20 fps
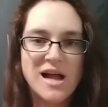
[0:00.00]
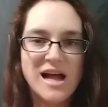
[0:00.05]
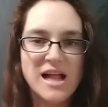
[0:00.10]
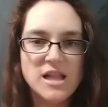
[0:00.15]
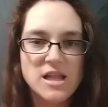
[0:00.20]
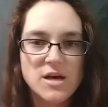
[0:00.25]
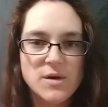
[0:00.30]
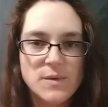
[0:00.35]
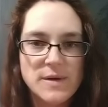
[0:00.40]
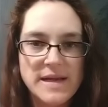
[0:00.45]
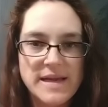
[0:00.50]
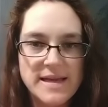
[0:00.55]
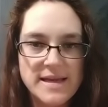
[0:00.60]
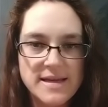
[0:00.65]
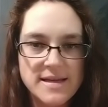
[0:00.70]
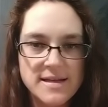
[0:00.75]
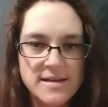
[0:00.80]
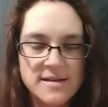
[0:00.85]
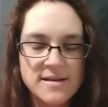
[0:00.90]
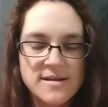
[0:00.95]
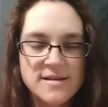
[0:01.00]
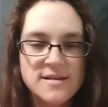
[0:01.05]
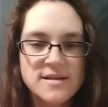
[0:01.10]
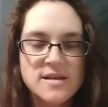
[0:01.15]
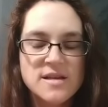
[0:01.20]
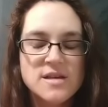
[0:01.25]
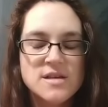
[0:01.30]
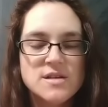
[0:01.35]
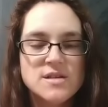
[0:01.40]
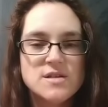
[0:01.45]
Hello again.
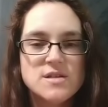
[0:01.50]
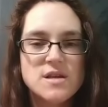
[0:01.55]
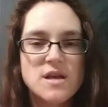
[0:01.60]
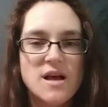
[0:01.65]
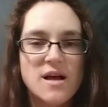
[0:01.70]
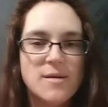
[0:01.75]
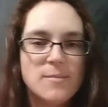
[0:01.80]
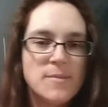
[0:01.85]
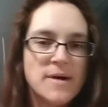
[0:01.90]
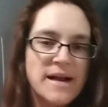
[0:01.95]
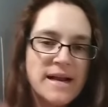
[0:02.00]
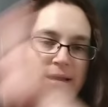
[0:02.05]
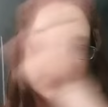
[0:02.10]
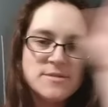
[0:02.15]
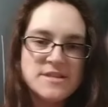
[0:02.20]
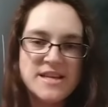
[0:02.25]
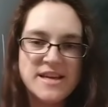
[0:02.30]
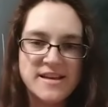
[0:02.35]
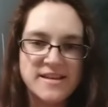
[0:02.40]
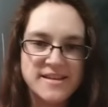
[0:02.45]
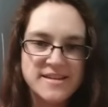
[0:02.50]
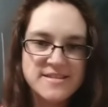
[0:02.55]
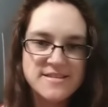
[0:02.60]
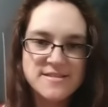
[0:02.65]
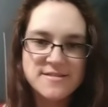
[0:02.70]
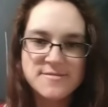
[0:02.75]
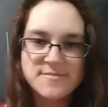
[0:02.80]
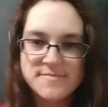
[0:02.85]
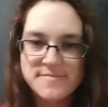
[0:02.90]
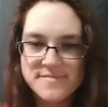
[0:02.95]
My name's
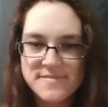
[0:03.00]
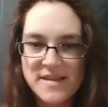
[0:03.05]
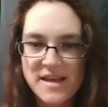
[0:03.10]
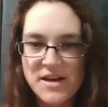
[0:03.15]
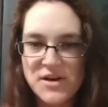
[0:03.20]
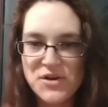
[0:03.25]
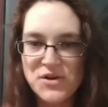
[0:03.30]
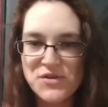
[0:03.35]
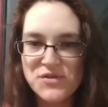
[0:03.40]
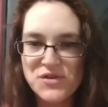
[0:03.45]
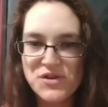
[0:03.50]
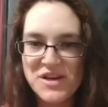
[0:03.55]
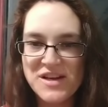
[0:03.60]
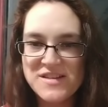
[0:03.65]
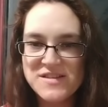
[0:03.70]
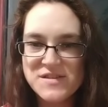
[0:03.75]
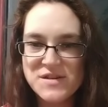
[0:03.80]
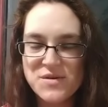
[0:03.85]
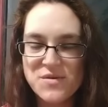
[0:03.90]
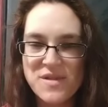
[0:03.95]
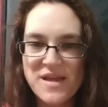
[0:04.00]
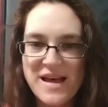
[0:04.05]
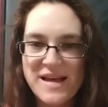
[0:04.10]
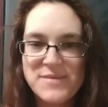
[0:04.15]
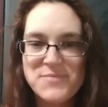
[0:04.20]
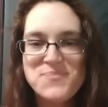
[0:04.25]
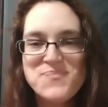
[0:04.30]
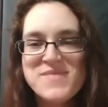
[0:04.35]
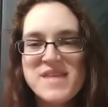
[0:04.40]
Alex. I don't know if you guys know that.